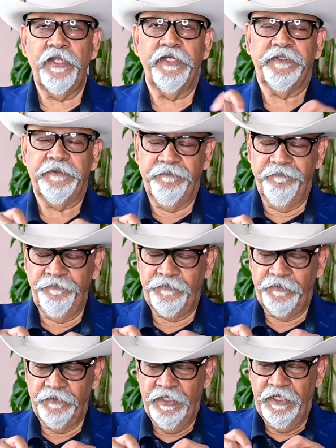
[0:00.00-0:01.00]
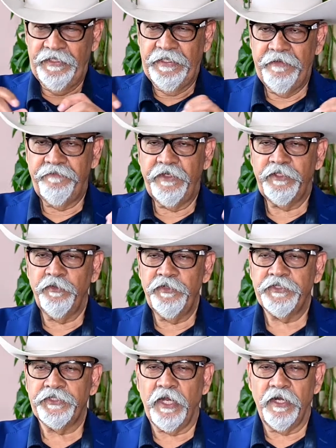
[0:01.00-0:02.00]
it, if the two
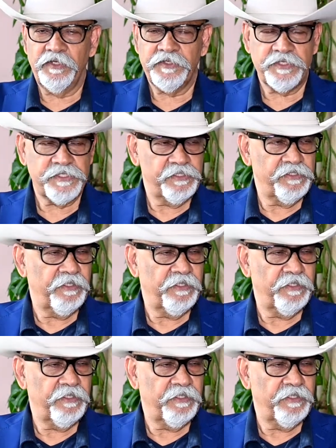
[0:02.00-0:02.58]
stars,